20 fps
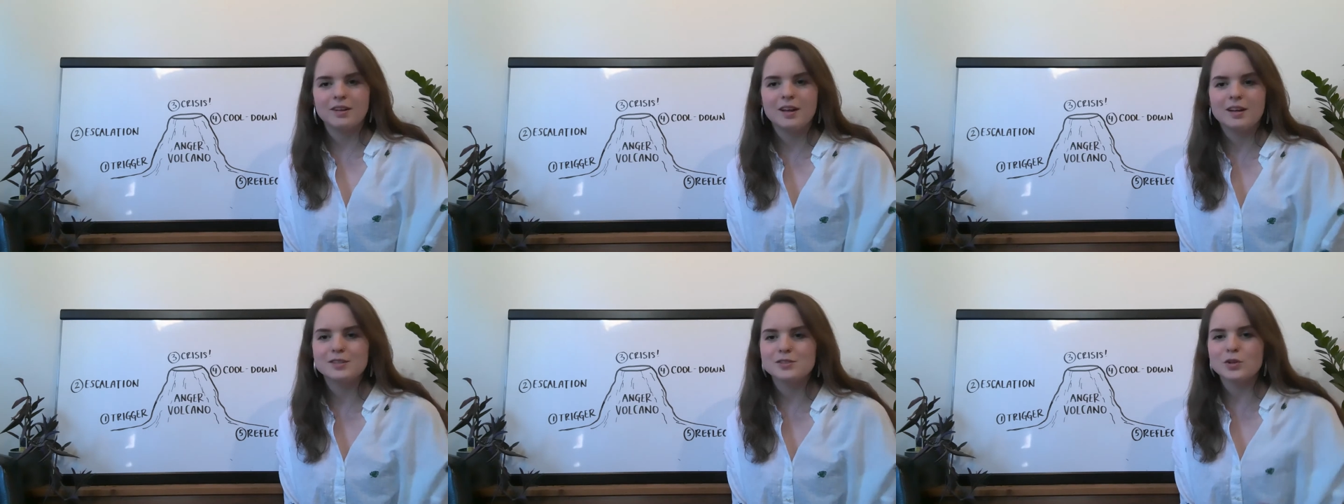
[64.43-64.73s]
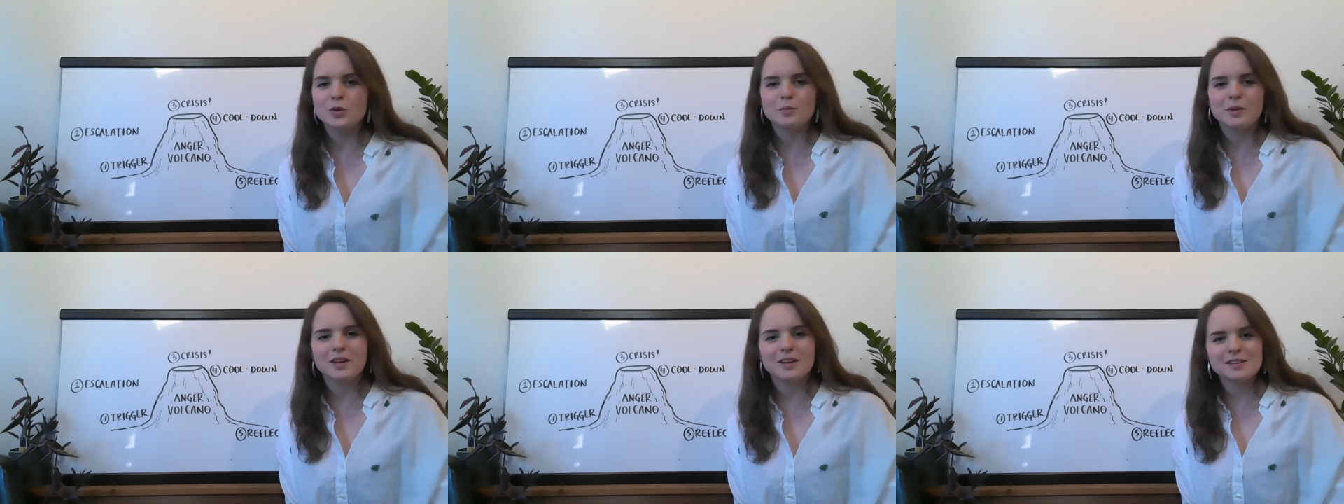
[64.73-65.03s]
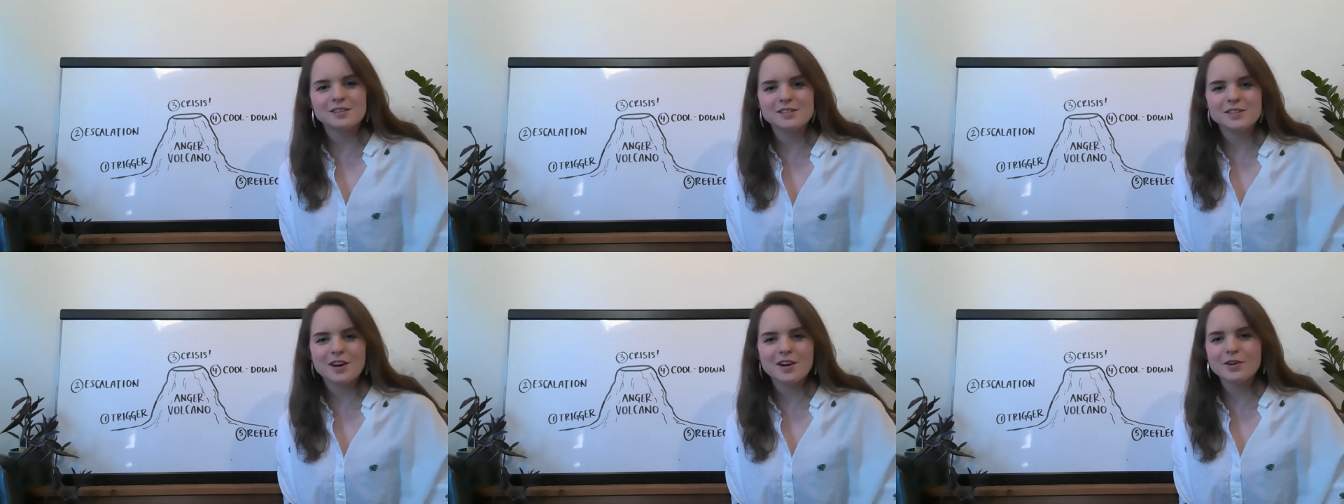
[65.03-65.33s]
So I'm going to
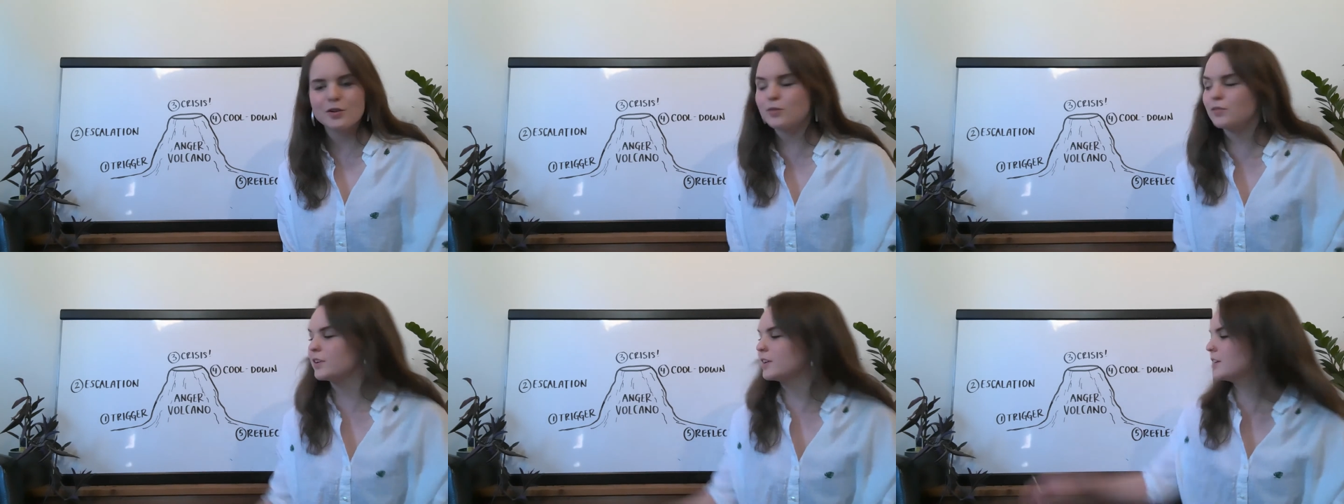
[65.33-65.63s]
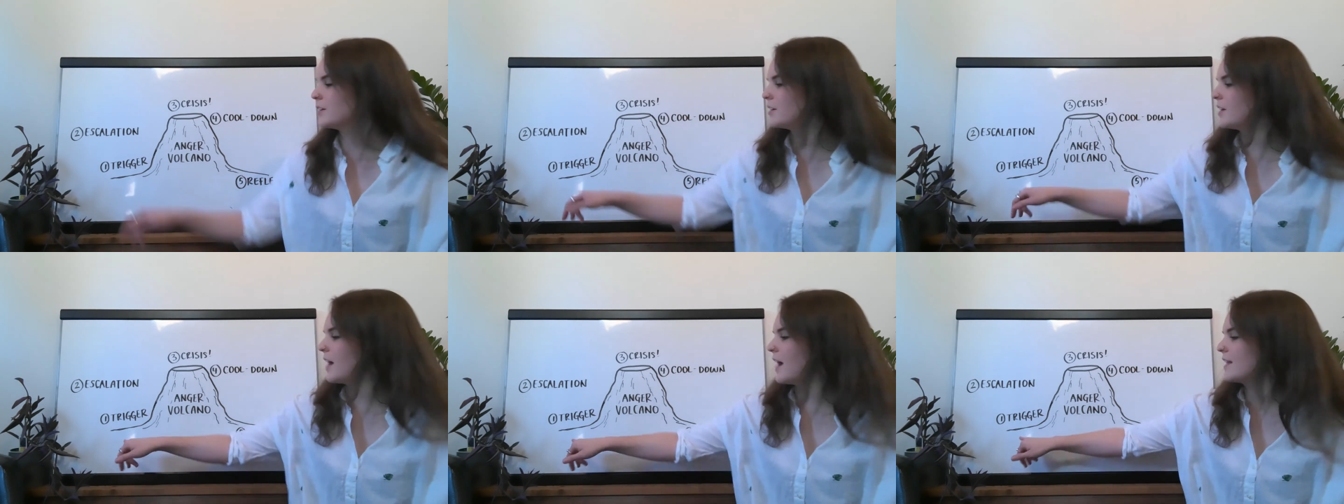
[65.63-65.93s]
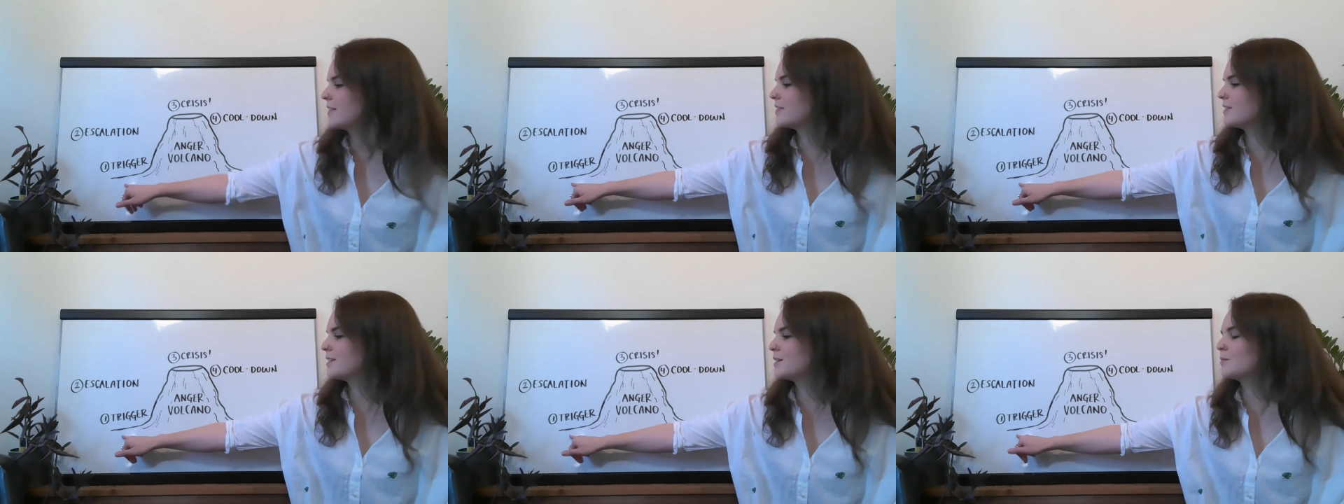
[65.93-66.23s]
start over here
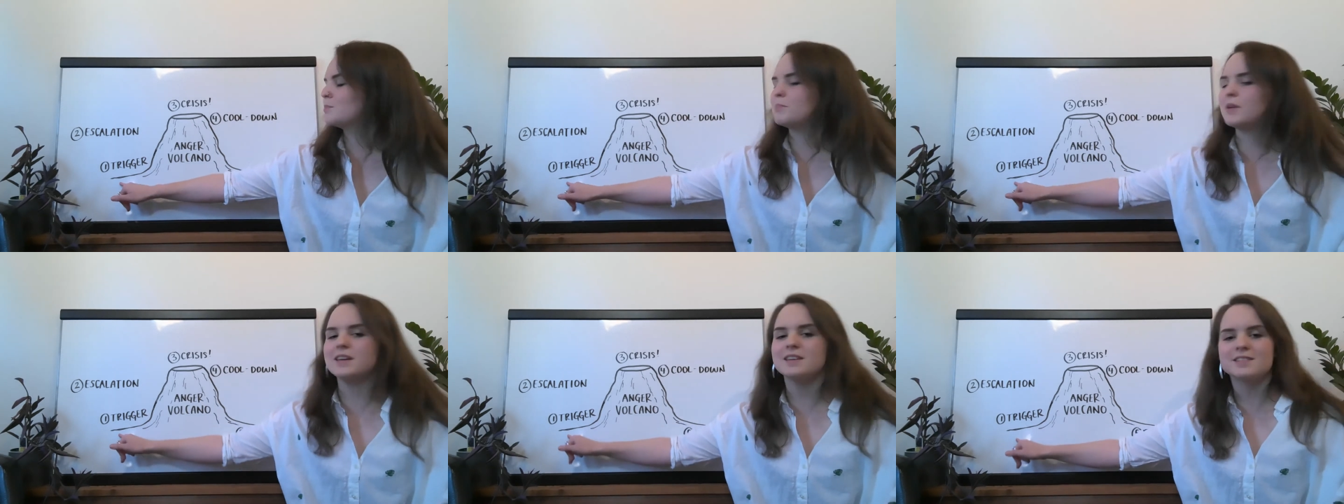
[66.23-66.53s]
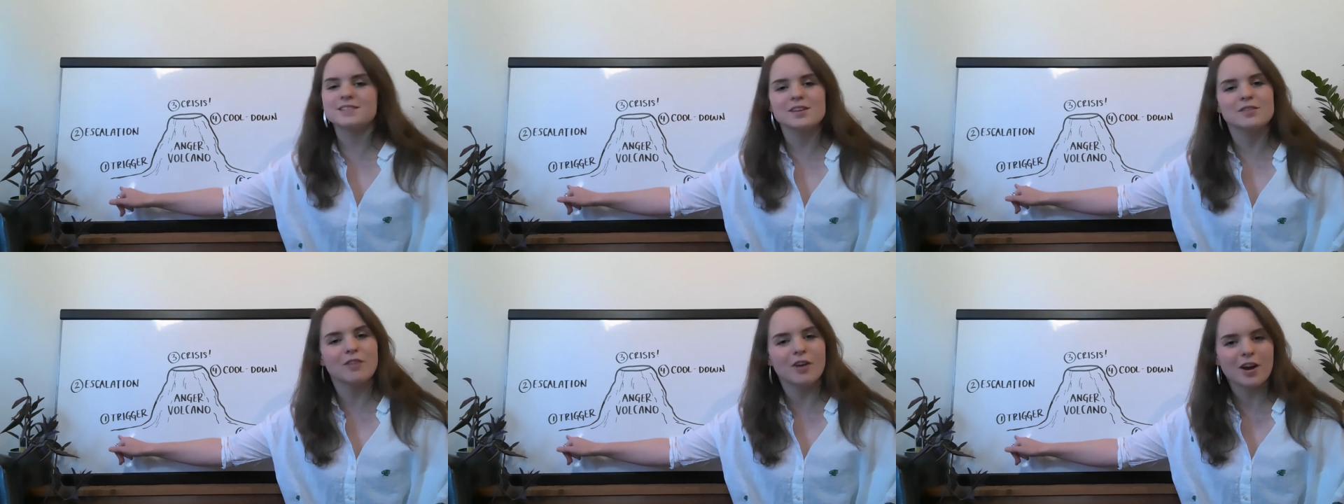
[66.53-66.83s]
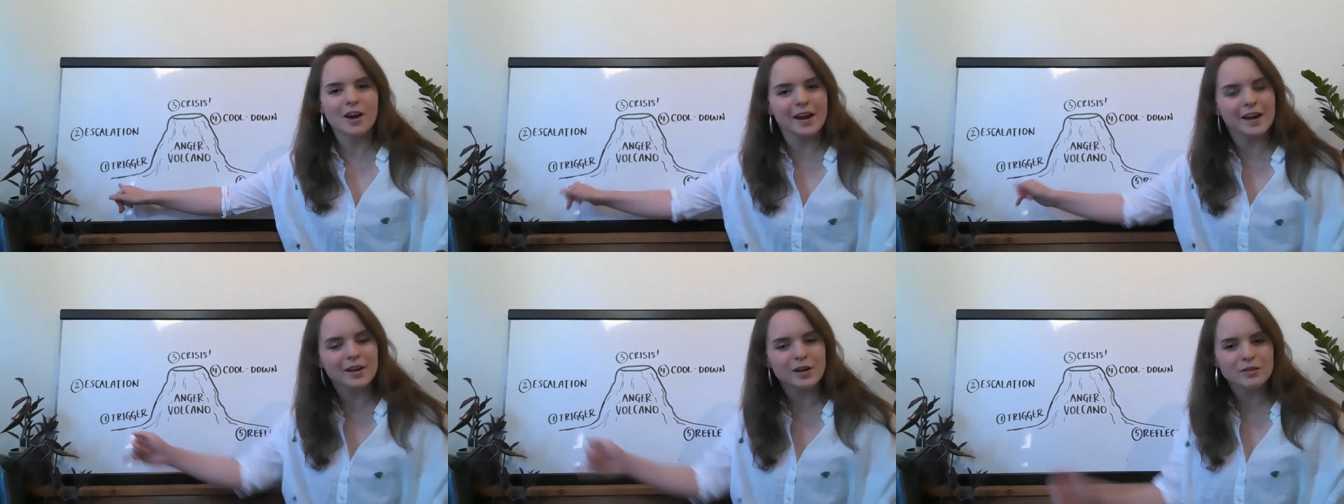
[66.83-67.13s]
at the base of our
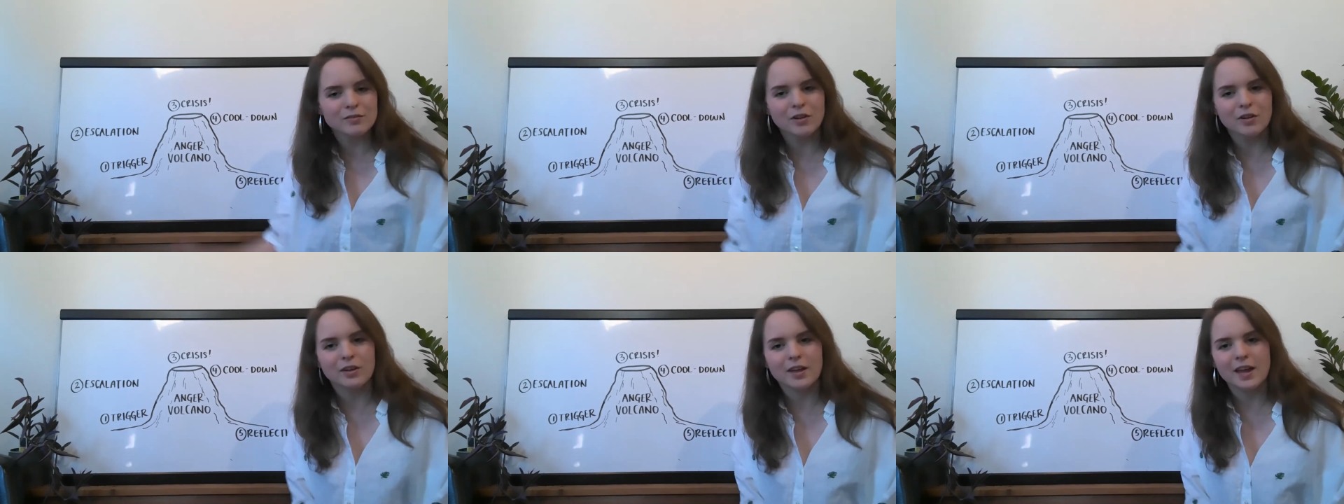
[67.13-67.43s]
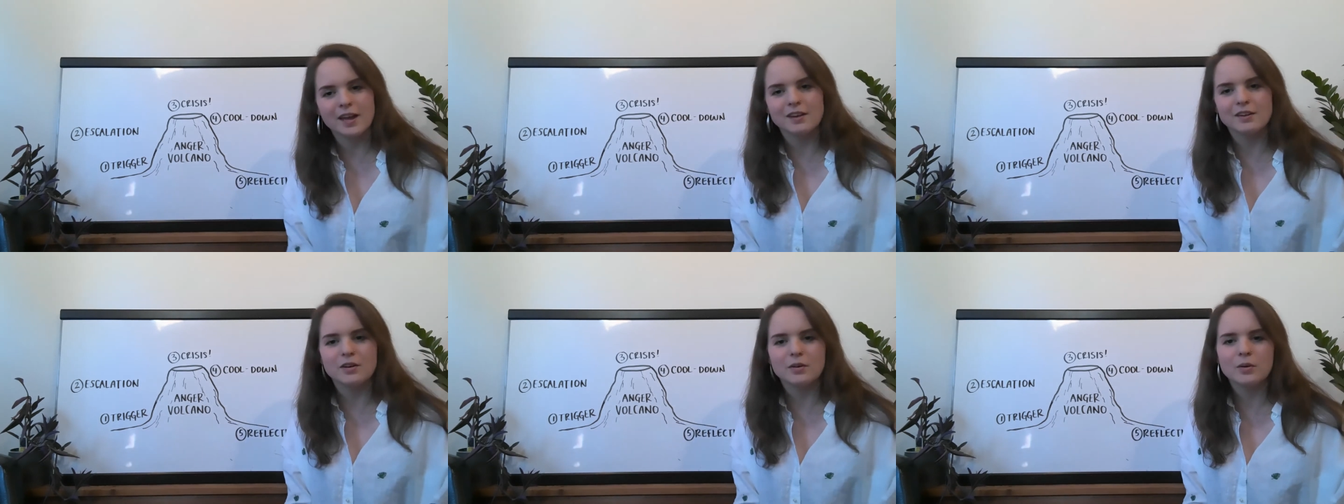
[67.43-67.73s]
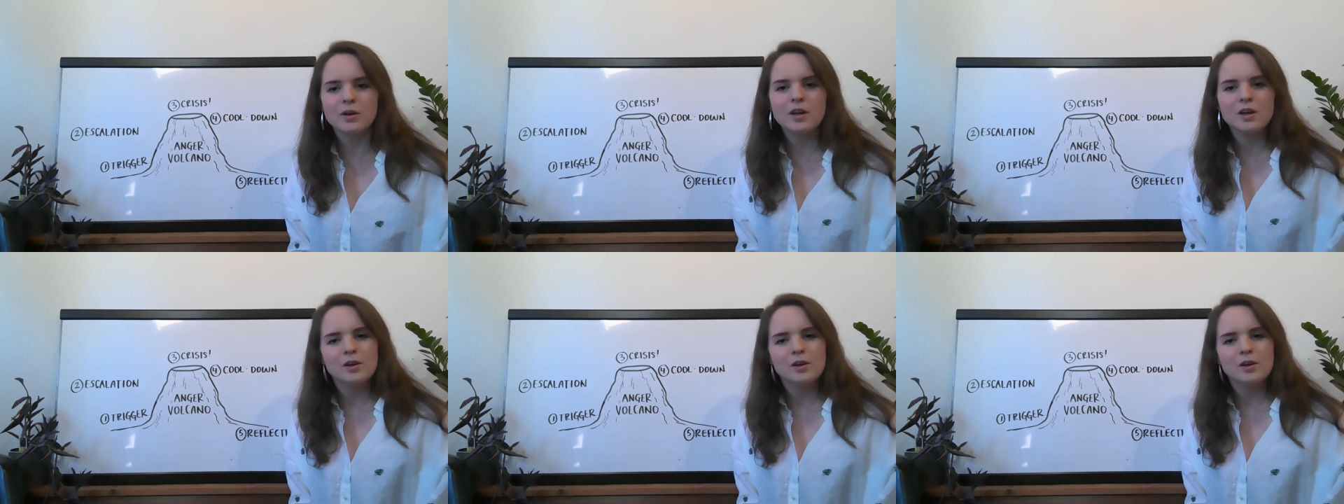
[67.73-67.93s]
anger volcano